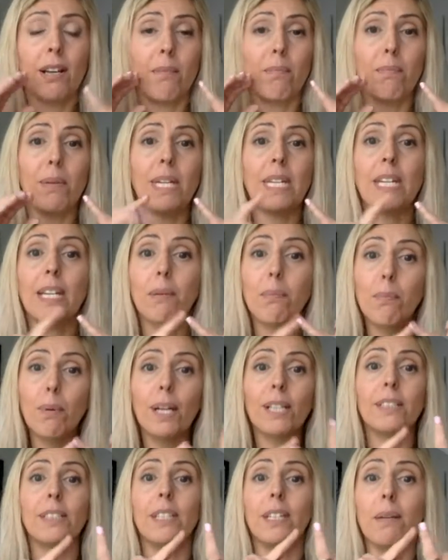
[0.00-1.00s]
being,
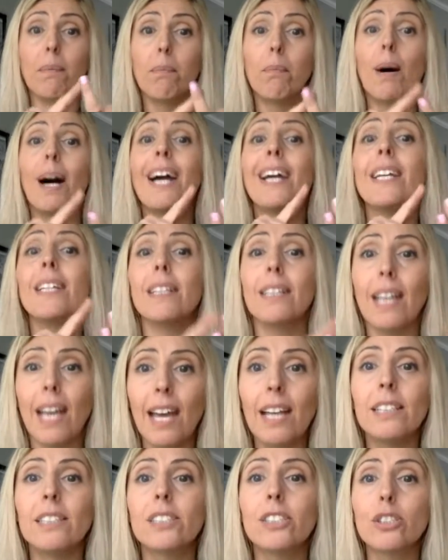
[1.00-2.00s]
body, mind,
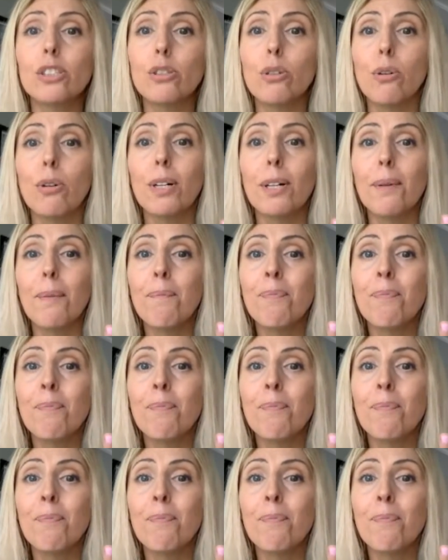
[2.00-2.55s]
and soul.